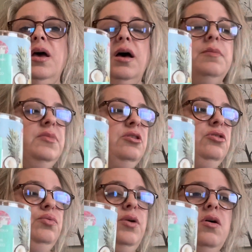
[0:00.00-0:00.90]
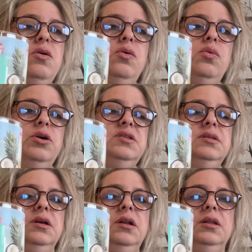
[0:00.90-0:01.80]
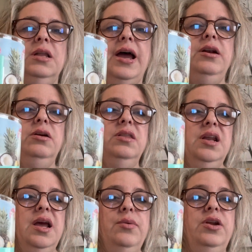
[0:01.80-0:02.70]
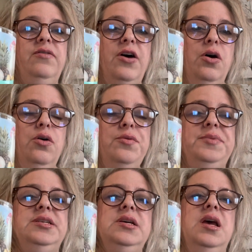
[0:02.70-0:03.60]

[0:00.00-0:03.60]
The throw was a little lighter than I would have hoped.